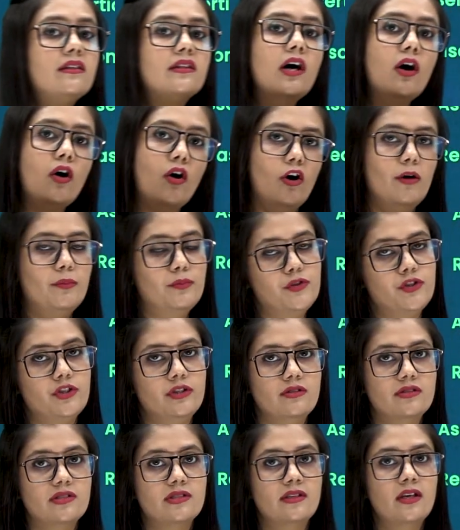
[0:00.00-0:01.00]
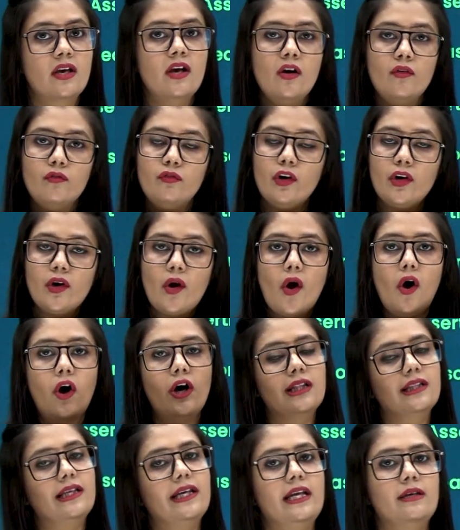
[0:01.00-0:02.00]
in the options for
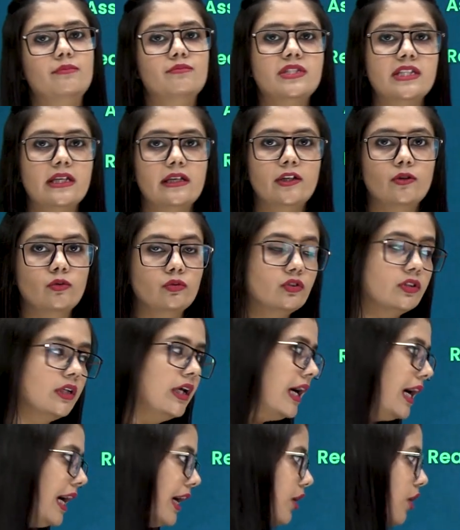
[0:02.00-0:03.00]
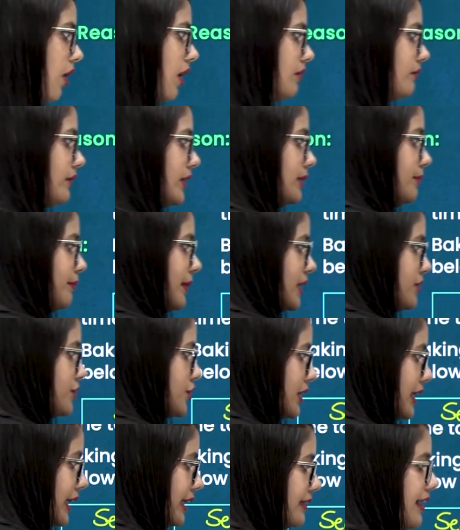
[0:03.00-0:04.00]
all the M C Qs. Along with
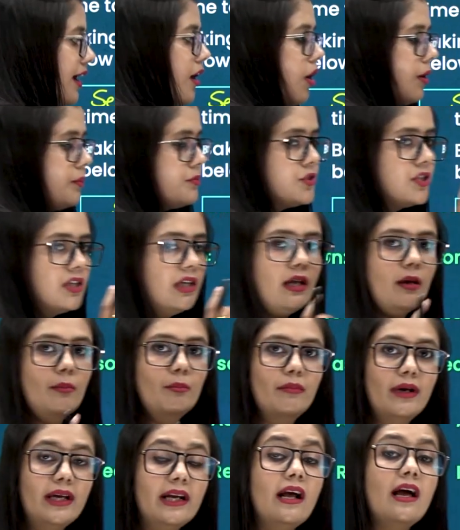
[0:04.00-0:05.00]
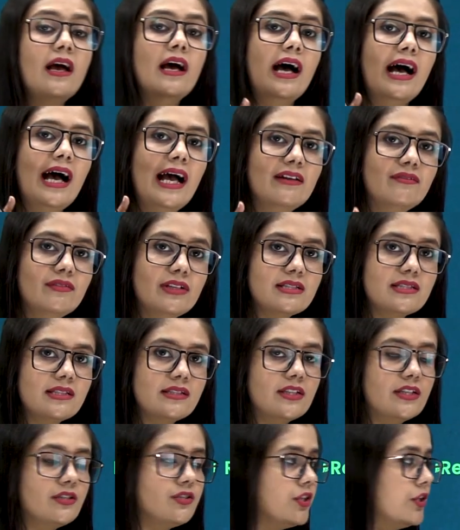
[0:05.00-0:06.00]
mentioning the option number, I will
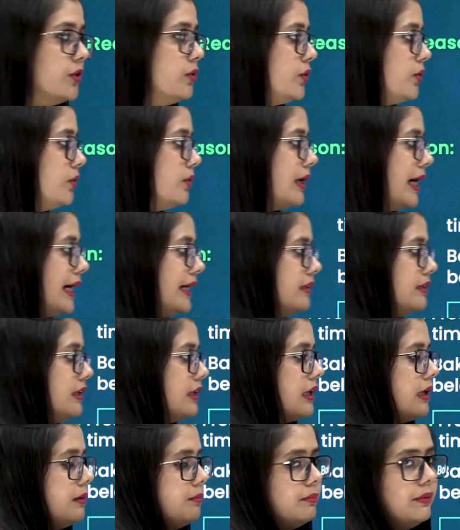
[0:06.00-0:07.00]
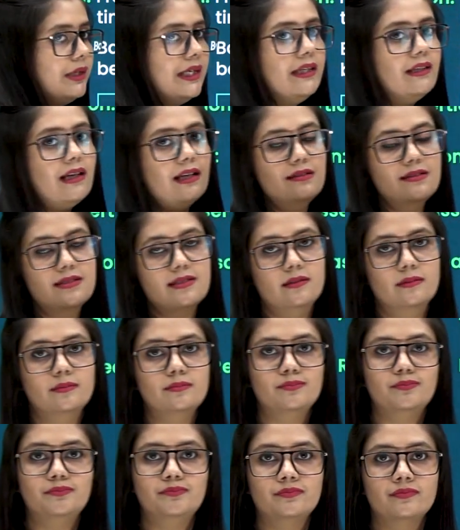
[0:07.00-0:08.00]
suggest you to write the complete answer.
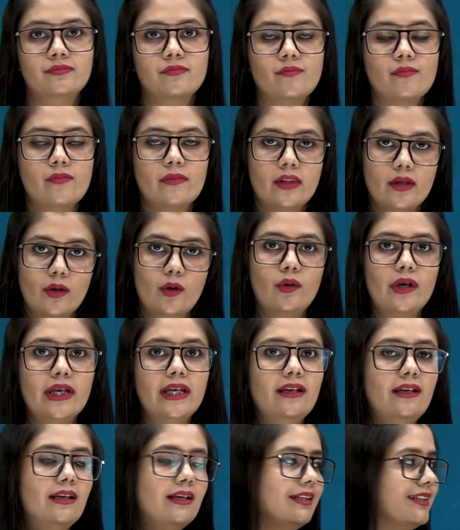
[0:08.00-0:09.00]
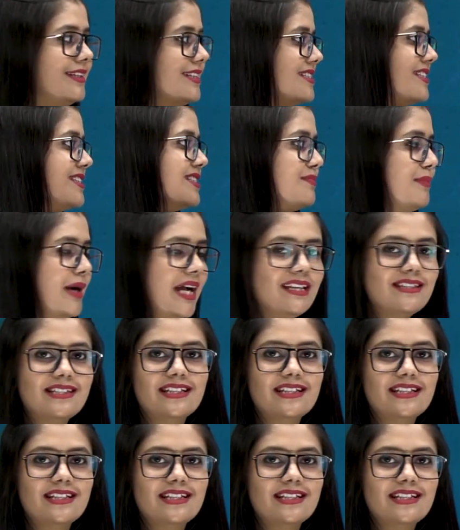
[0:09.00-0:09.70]
Okay, this is my